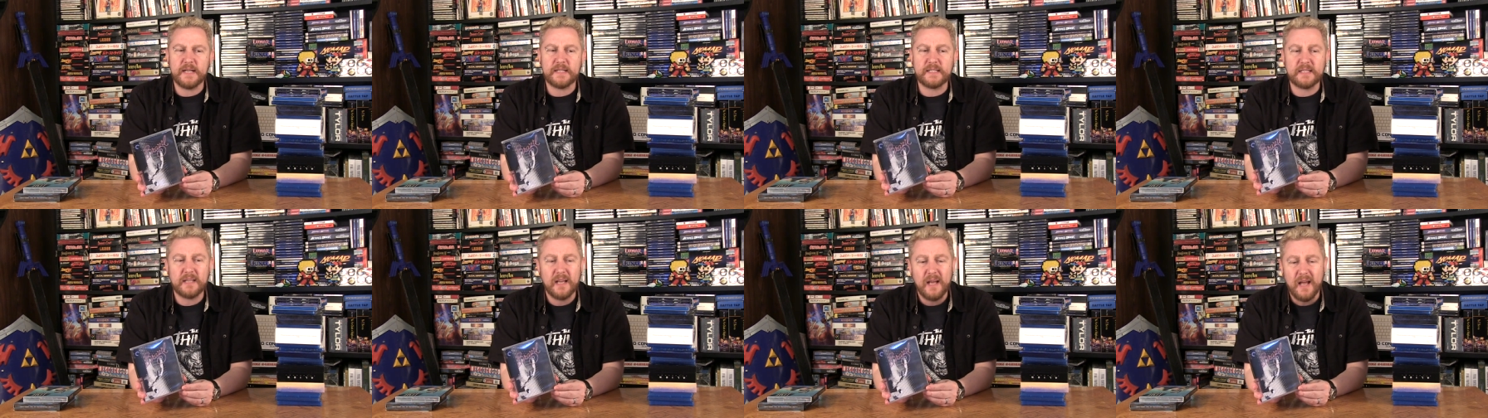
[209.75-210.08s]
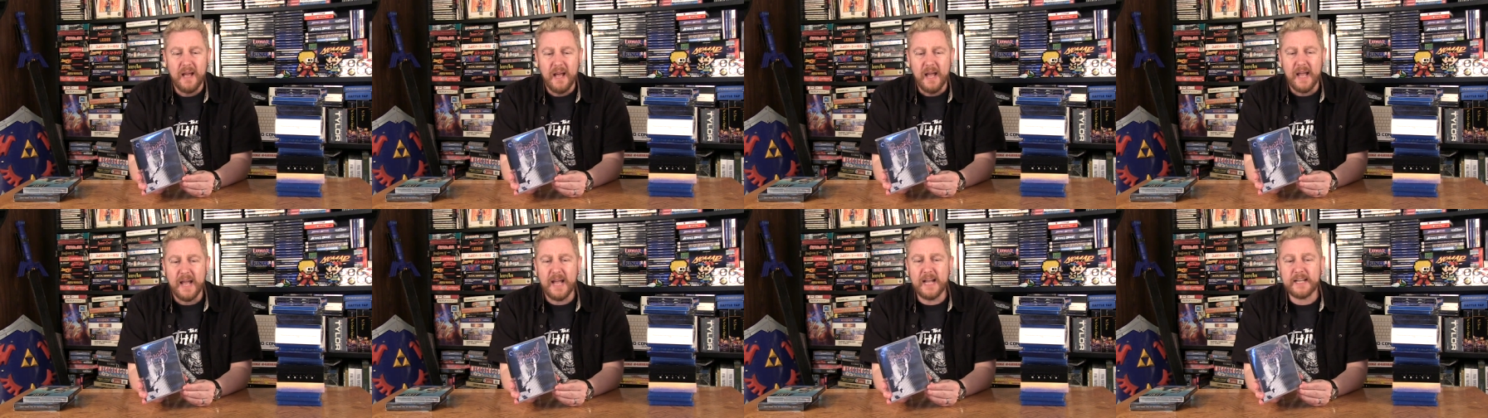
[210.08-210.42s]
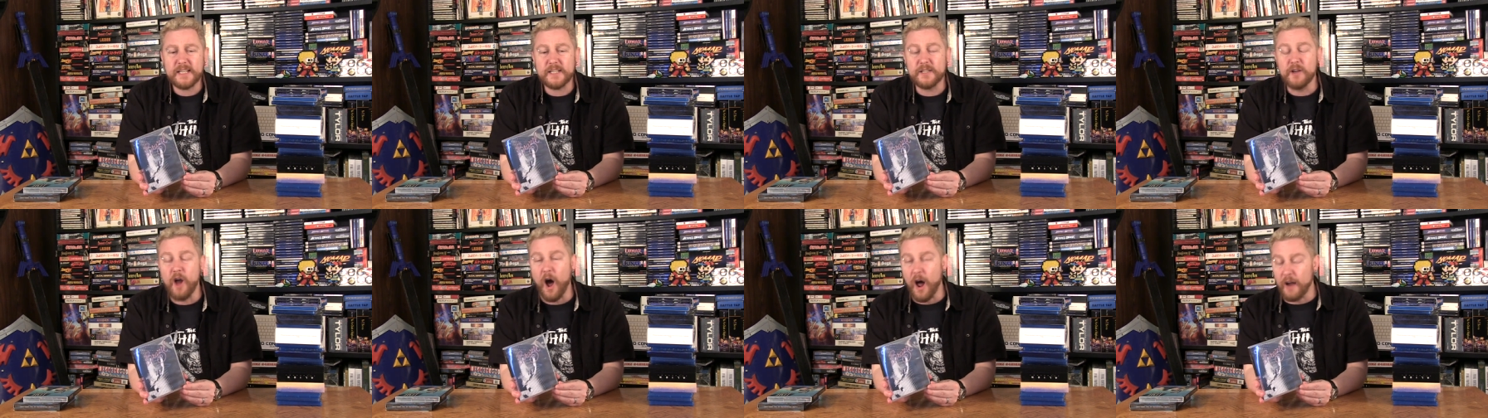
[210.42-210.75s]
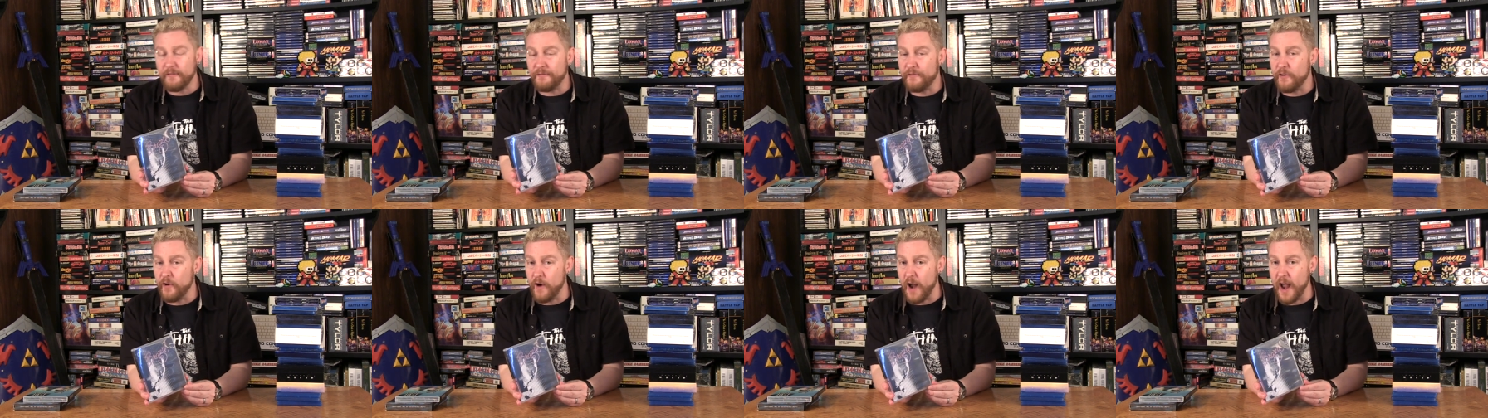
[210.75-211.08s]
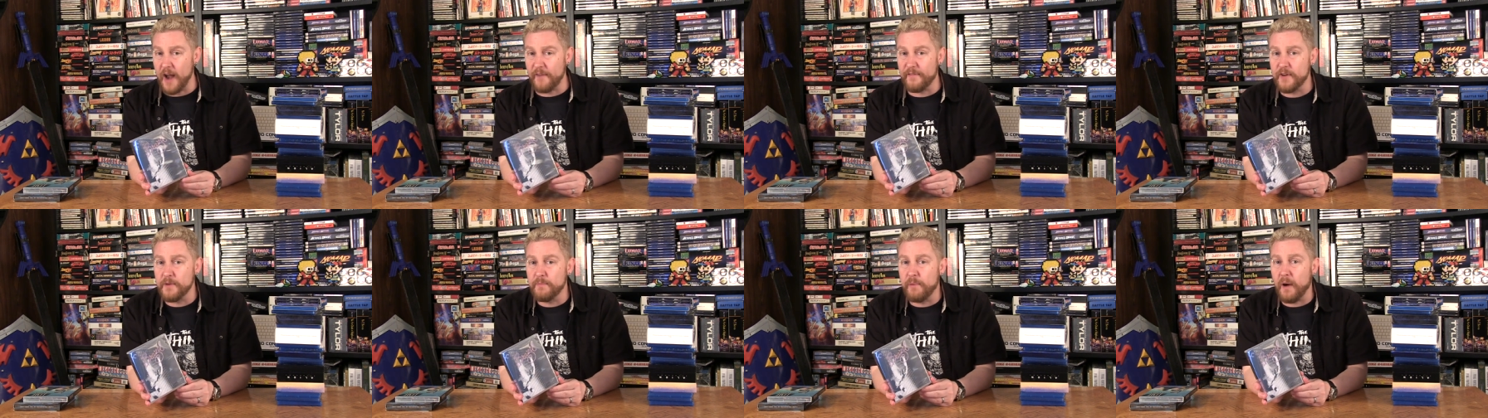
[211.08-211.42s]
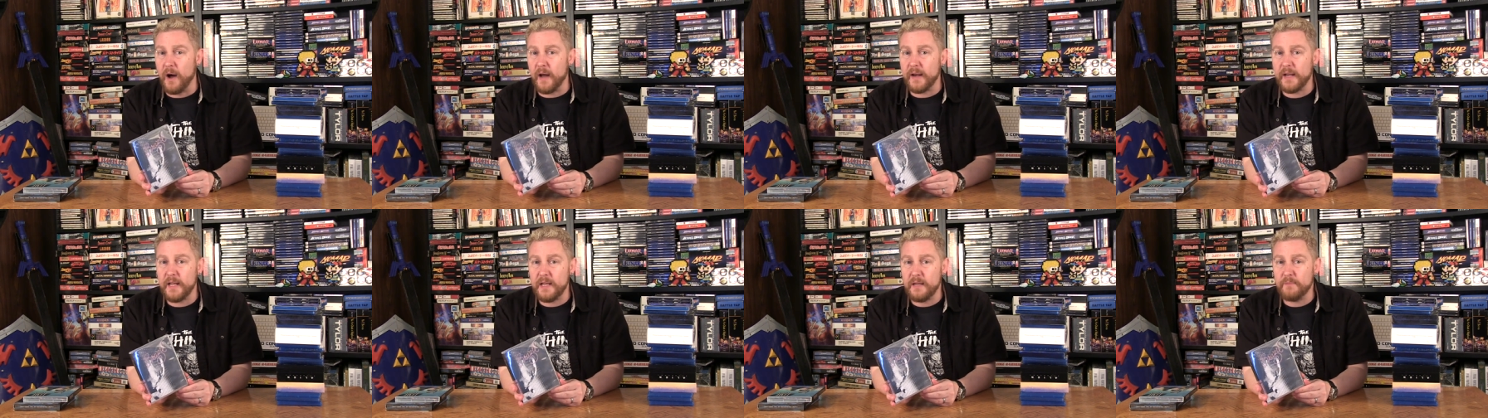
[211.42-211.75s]
It's it's not for
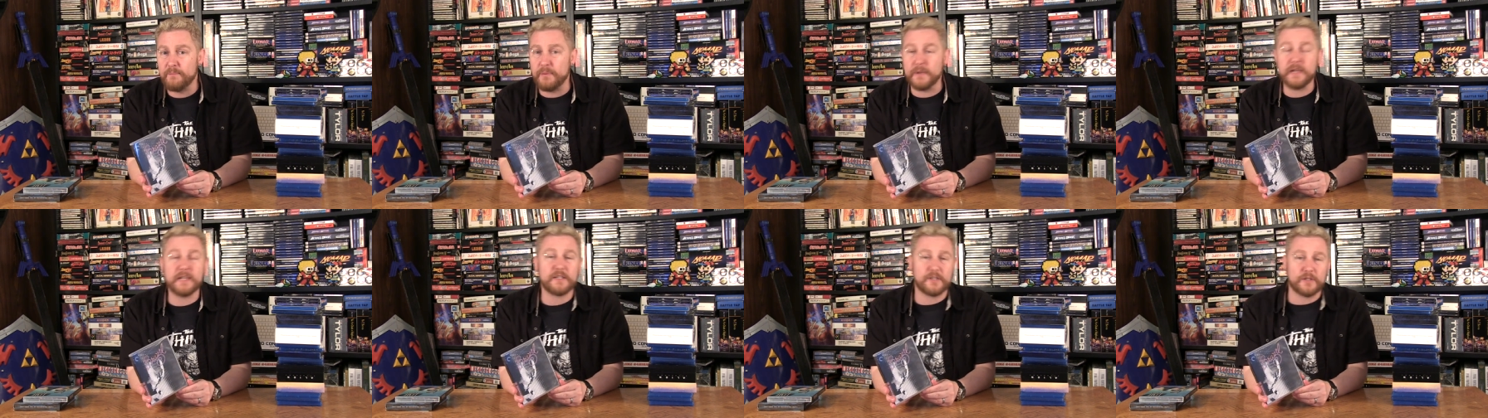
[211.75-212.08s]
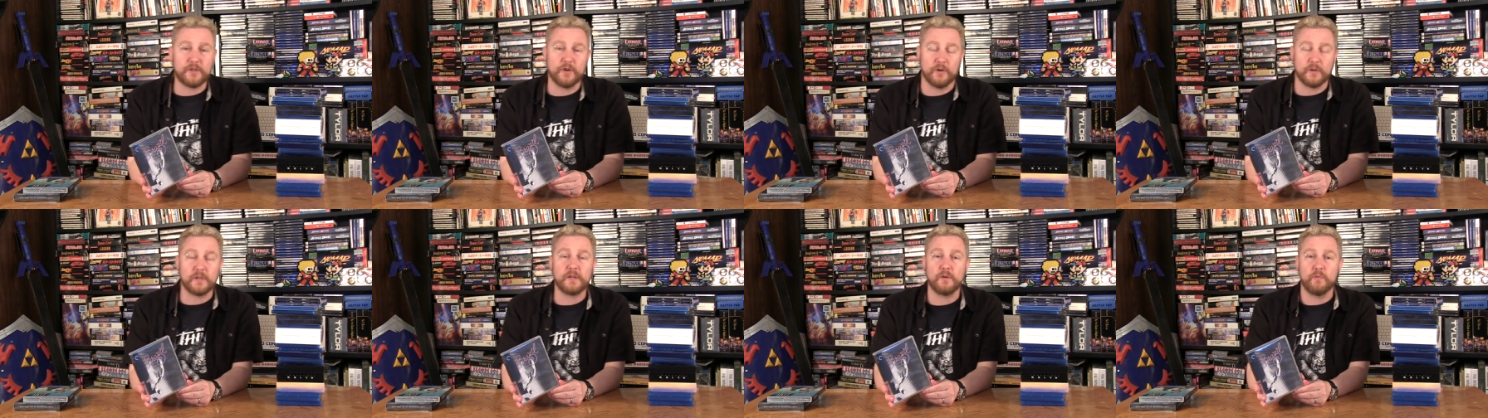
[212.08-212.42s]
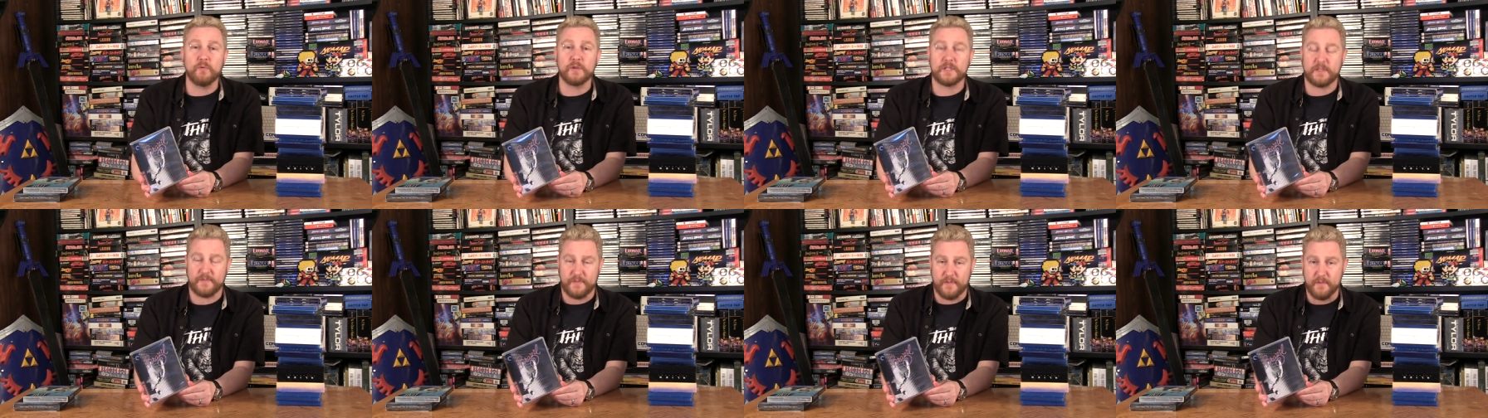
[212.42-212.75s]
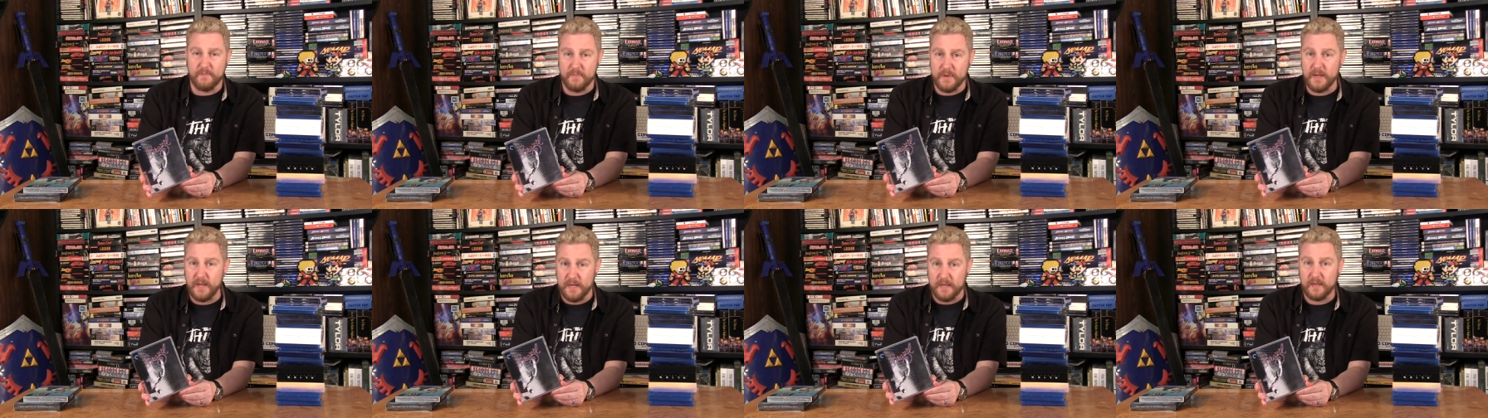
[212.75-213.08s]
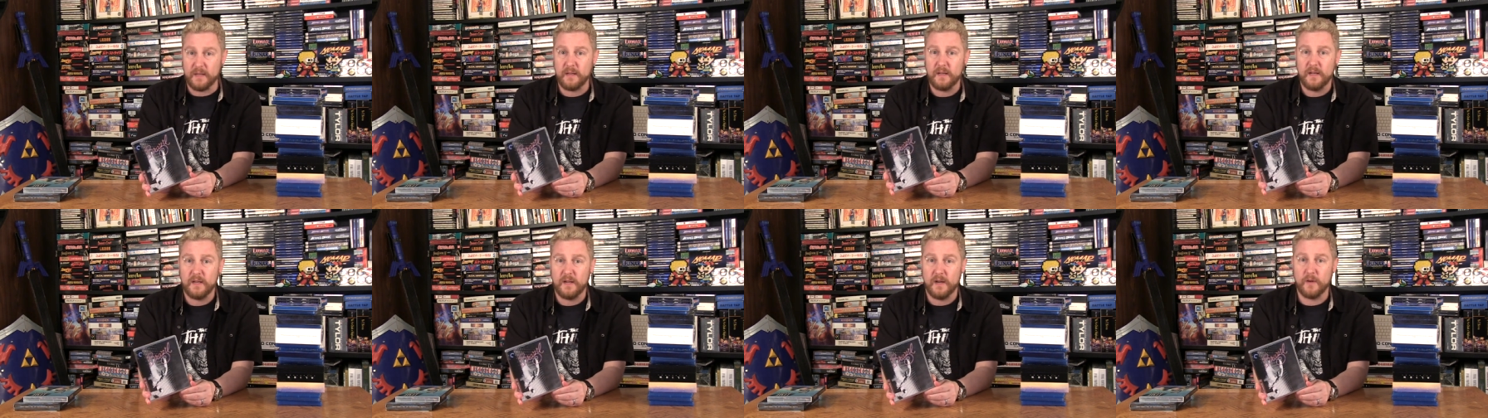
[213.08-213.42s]
everybody, but it certainly was for me.